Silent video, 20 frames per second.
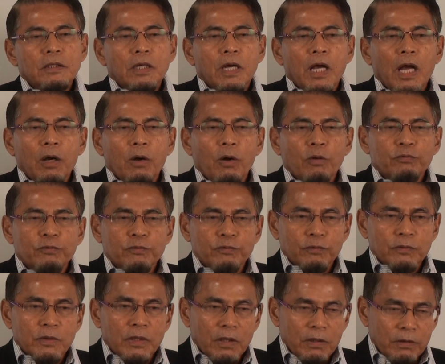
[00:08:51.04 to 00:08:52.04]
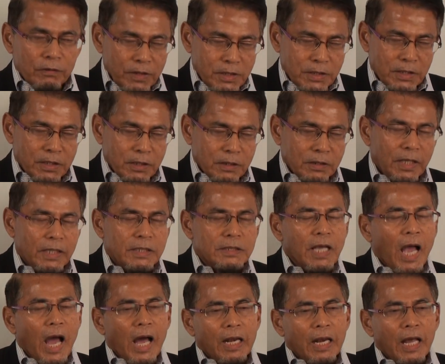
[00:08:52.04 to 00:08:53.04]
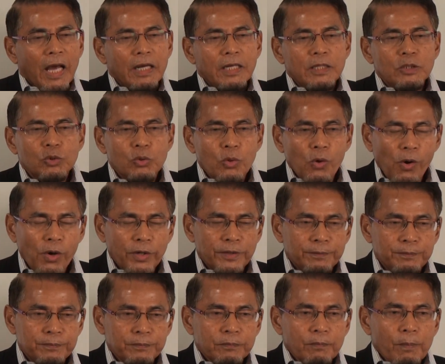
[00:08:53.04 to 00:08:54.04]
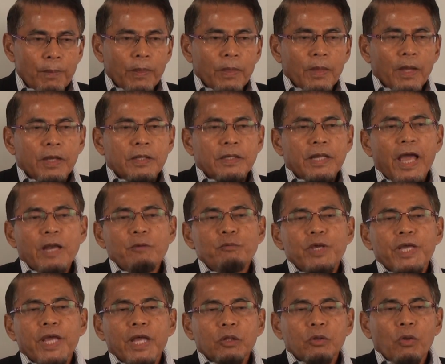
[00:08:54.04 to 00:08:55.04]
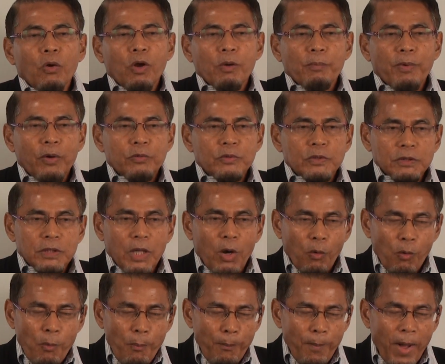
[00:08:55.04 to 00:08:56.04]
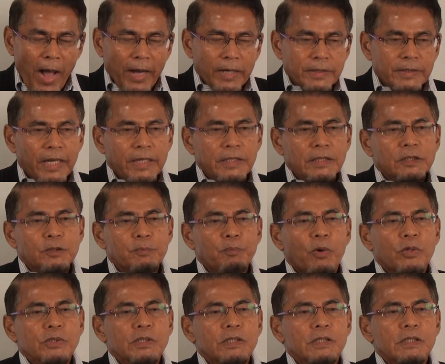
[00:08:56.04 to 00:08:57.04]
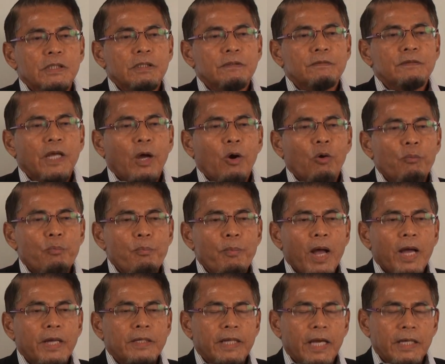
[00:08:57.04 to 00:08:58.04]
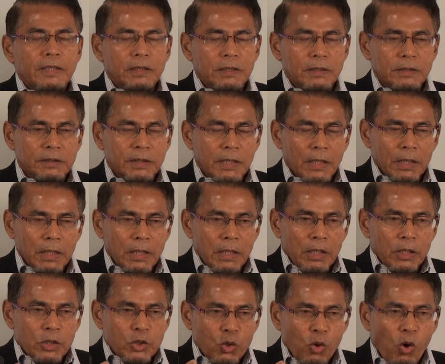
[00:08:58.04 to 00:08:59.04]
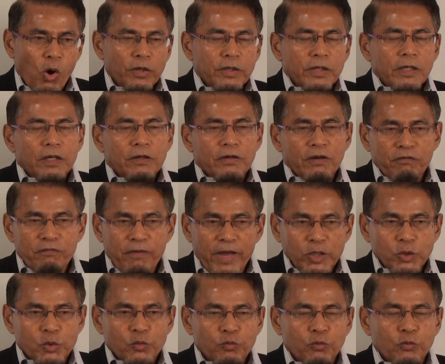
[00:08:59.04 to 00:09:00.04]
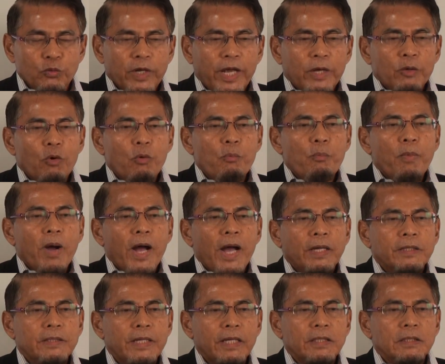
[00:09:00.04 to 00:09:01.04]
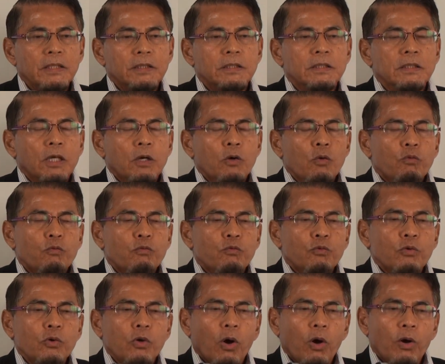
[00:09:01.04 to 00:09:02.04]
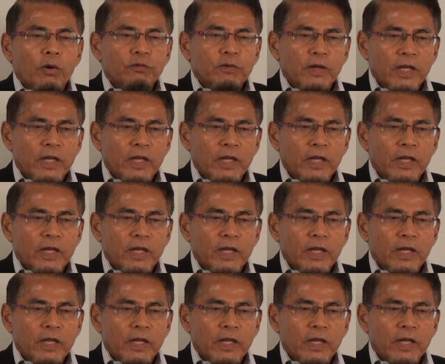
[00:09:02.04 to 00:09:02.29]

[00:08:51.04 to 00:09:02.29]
of risk that is halal and so on. Then we can talk about the ummah that is positive, the ummah that is not revengeful, and ummah that is full of